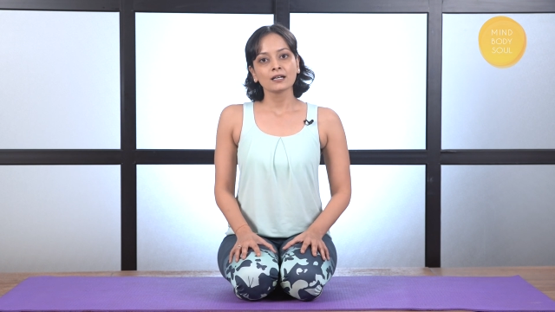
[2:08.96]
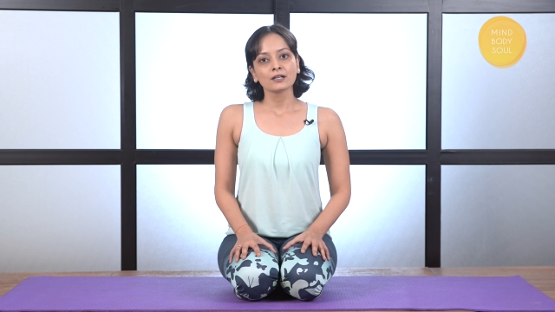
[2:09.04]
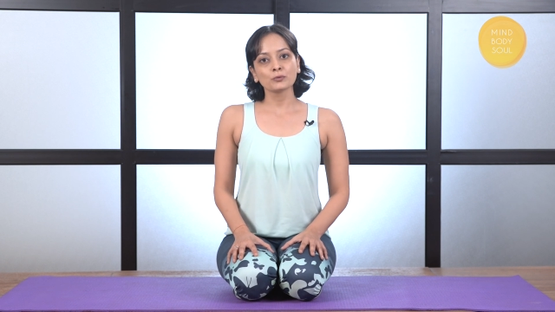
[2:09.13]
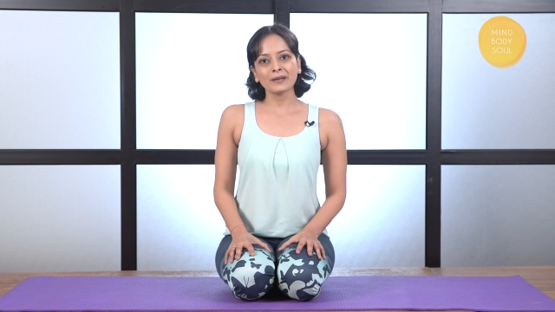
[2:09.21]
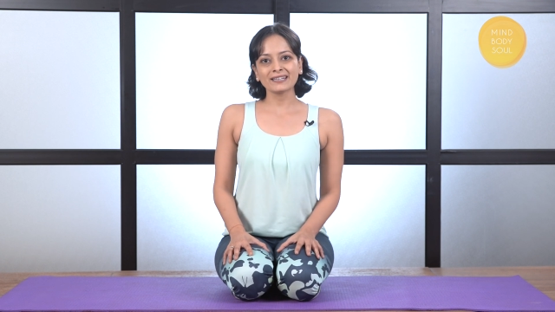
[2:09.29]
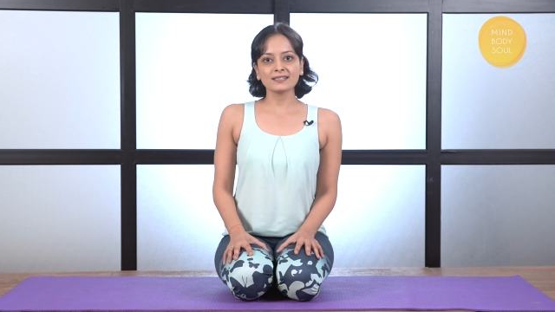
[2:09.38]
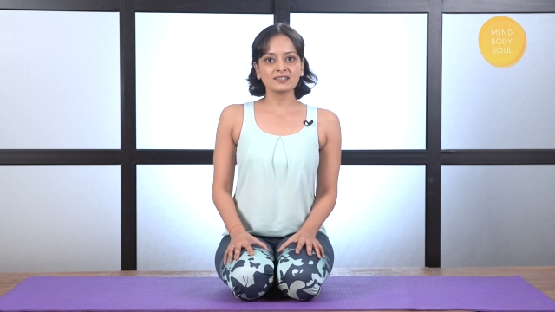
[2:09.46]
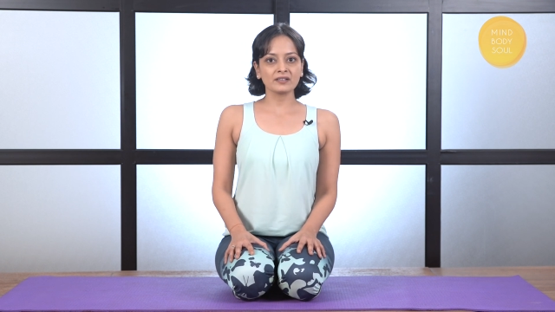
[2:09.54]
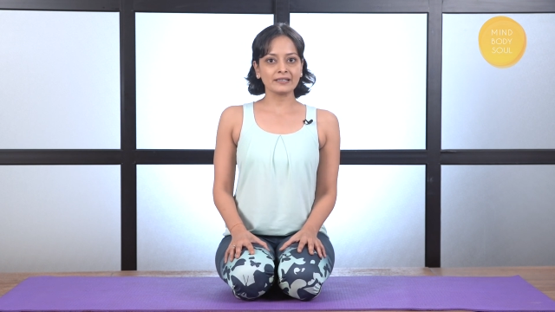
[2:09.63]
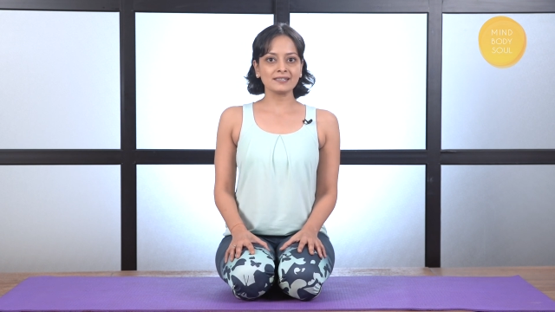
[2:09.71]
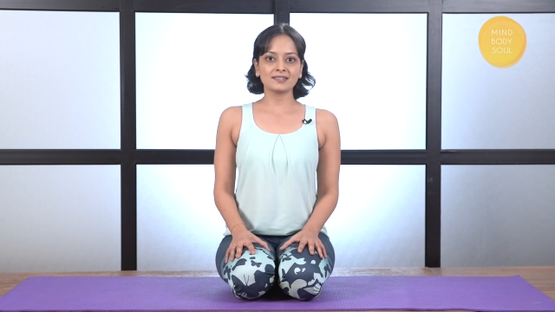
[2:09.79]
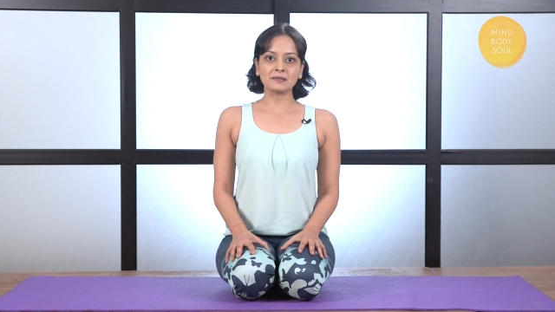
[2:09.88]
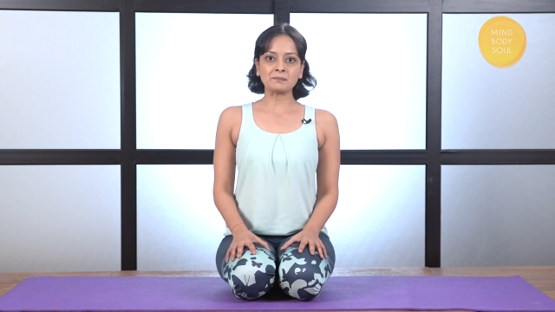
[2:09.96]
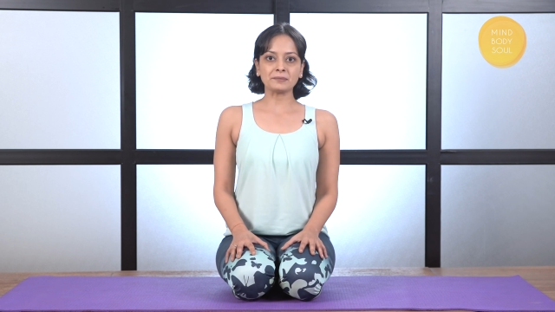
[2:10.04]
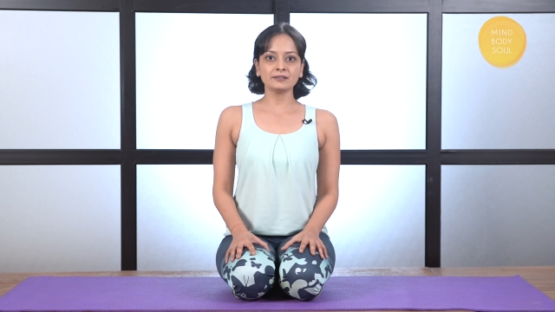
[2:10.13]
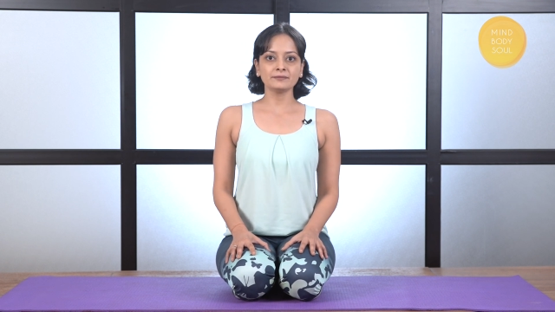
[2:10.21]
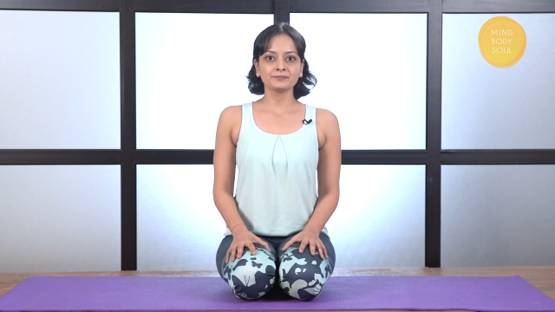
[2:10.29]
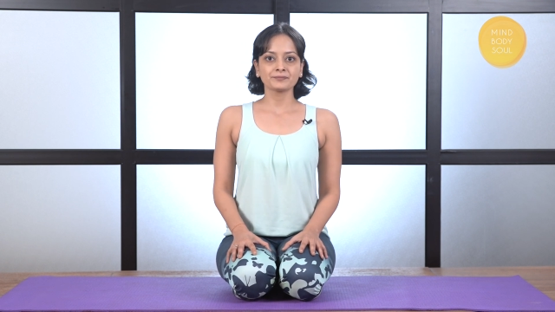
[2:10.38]
To make this really
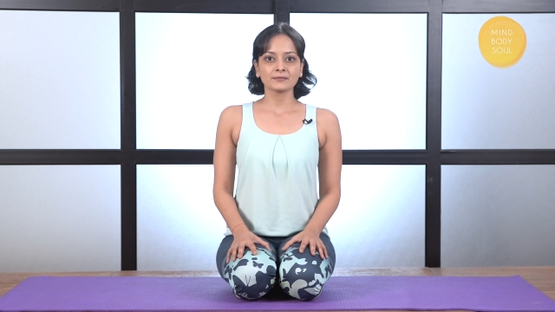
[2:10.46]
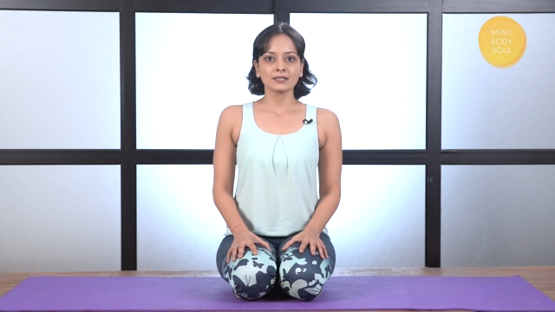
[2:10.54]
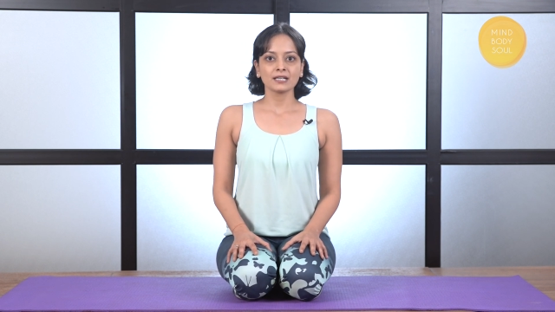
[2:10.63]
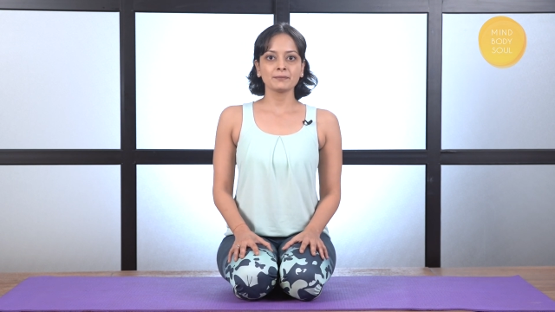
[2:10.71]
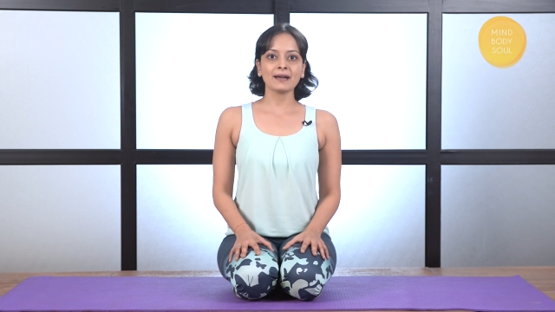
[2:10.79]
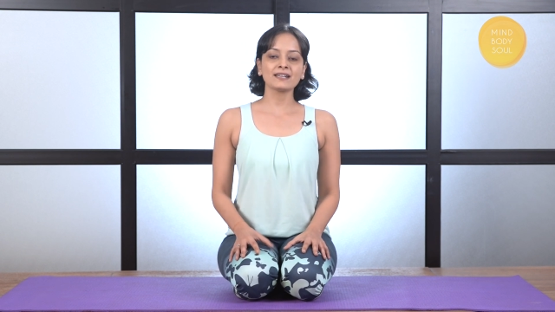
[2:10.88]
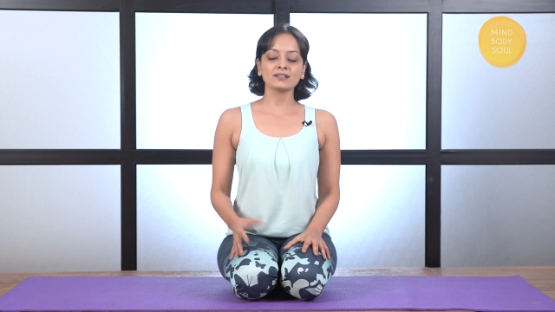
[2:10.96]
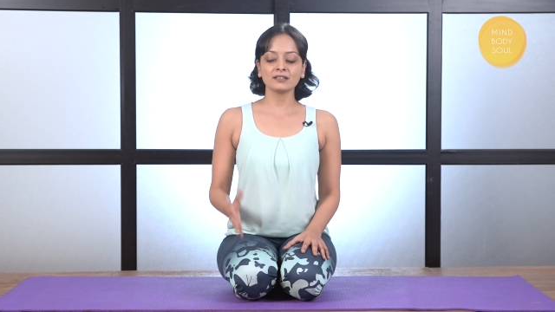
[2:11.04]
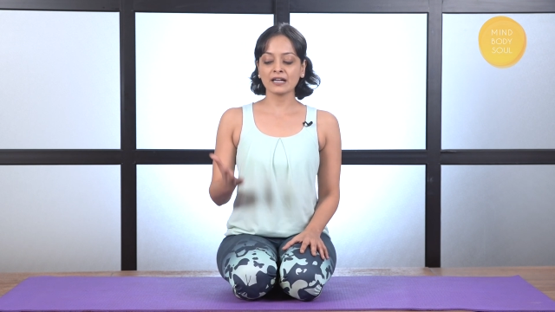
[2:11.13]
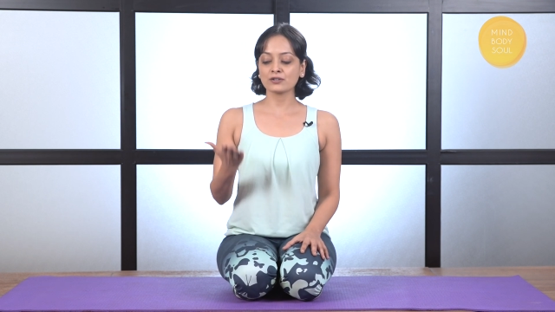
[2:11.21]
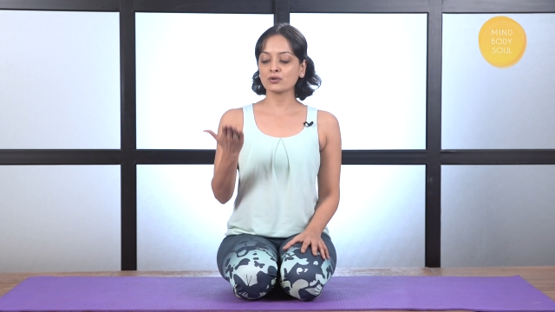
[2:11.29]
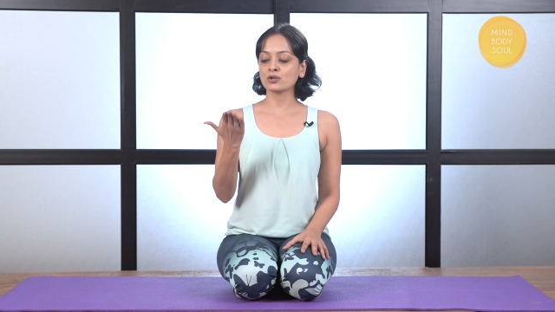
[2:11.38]
simple, imagine that